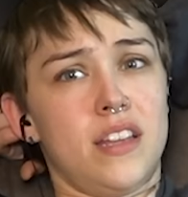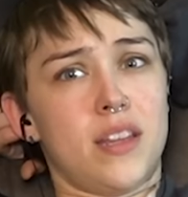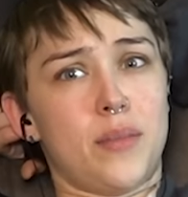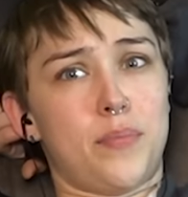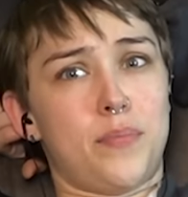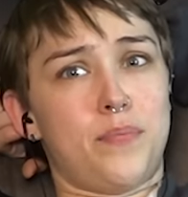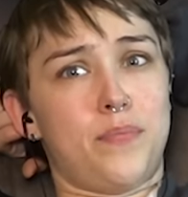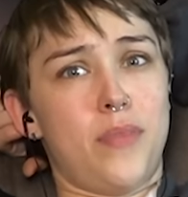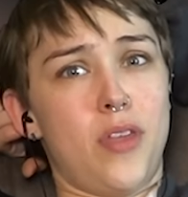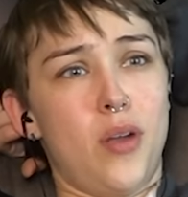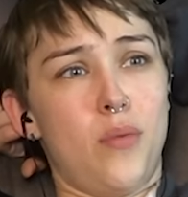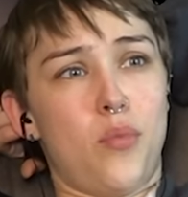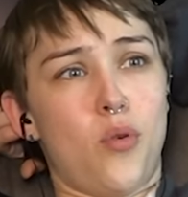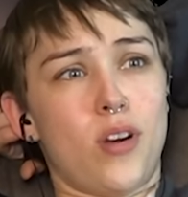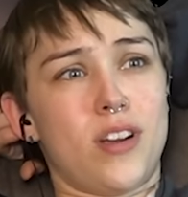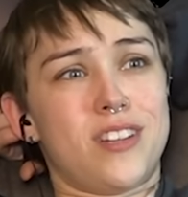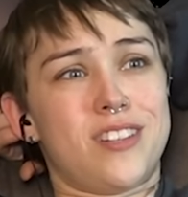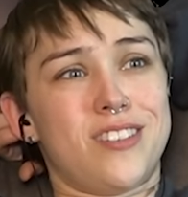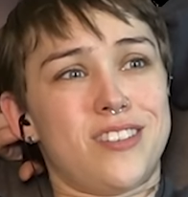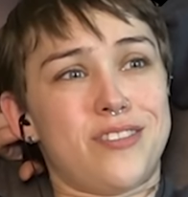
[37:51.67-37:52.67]
The little
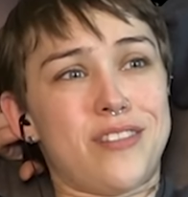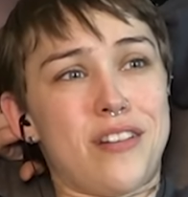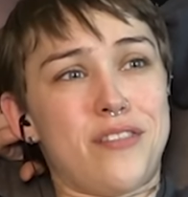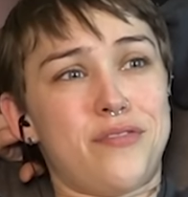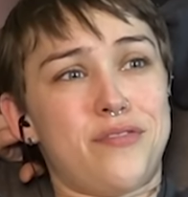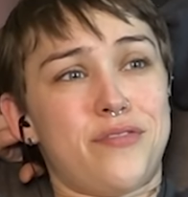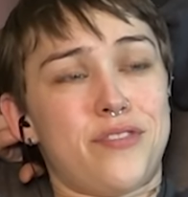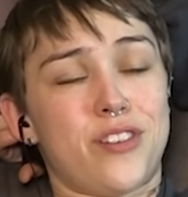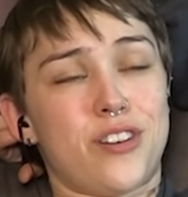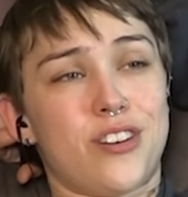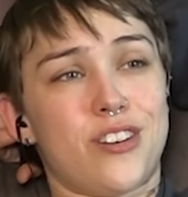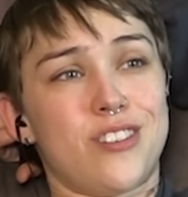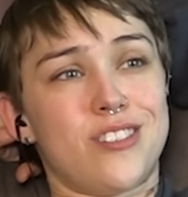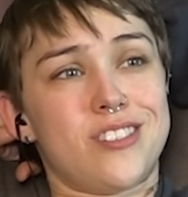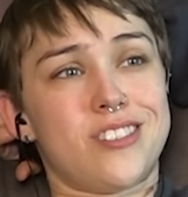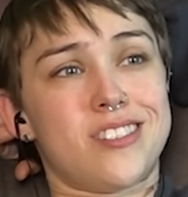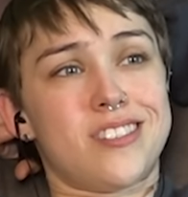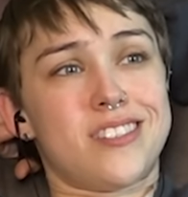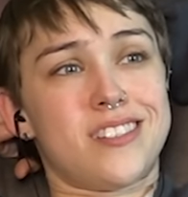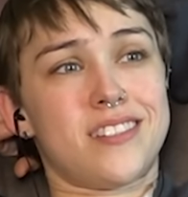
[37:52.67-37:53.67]
boy turned around
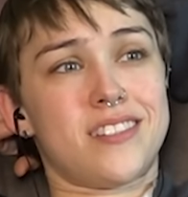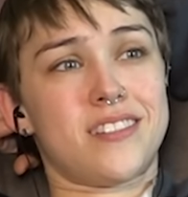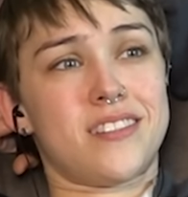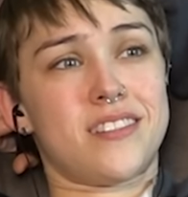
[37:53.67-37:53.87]
first.